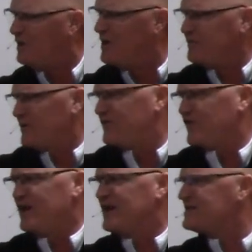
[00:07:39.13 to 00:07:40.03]
from
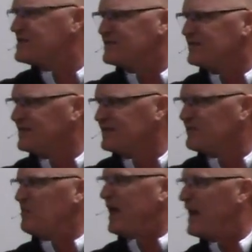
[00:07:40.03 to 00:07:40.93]
friends,
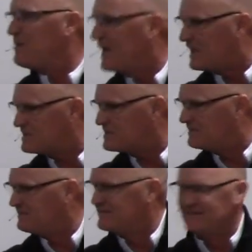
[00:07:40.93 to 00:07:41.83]
from enemies
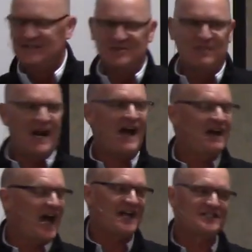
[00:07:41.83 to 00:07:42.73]
but
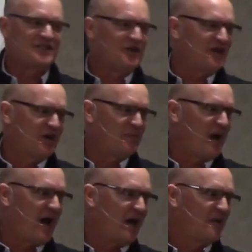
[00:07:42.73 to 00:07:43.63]
I, I still hear
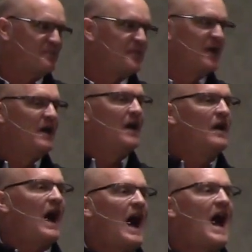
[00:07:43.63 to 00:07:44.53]
about it.
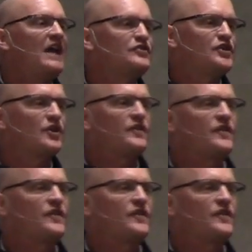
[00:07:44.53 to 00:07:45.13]
I took